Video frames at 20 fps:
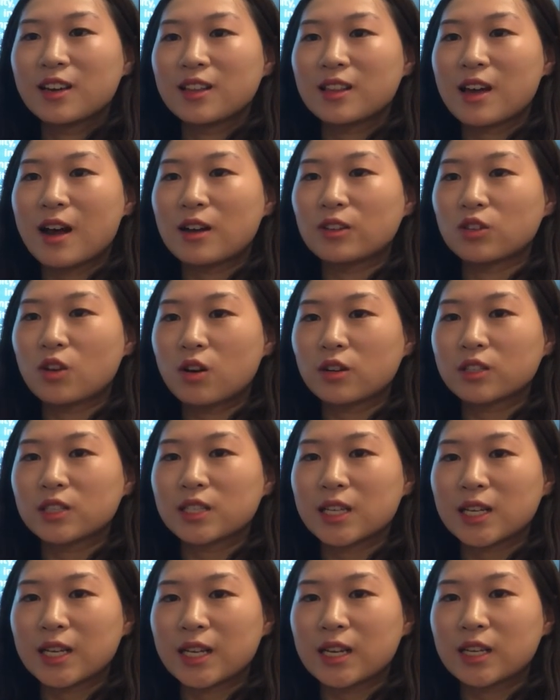They are not
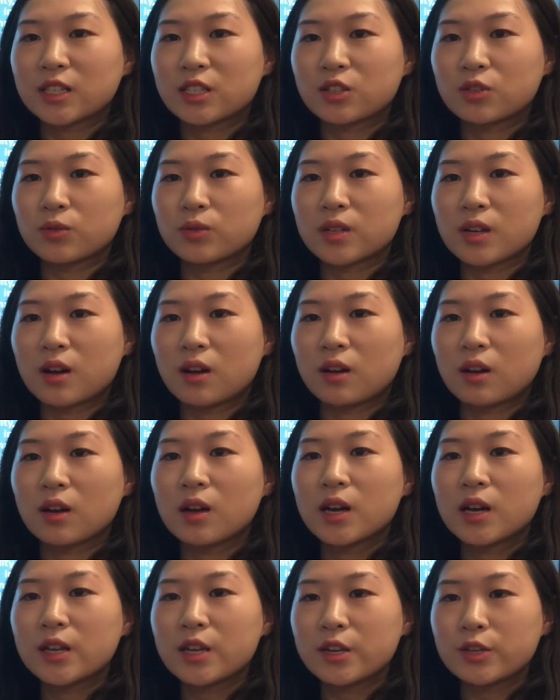linked to the
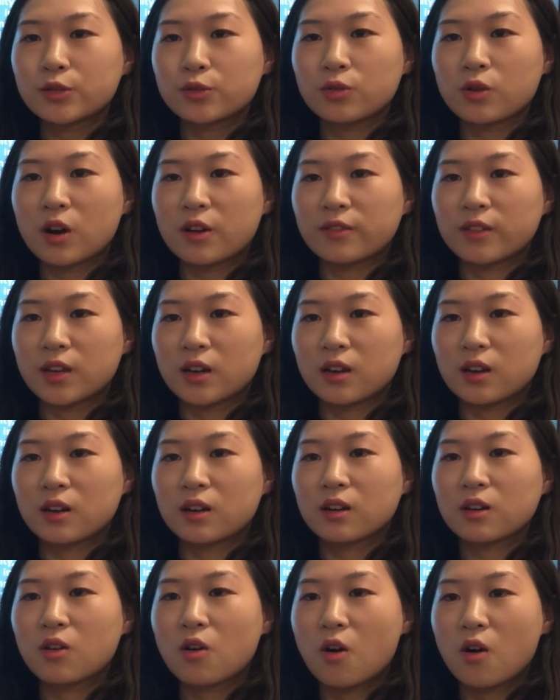issue of the
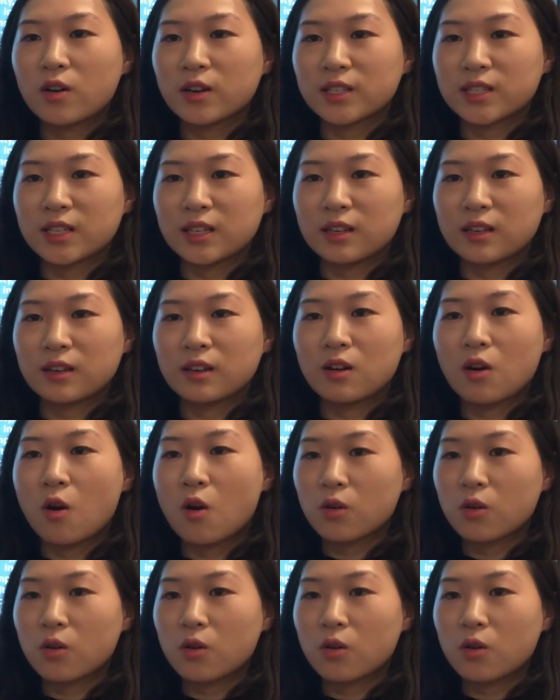quality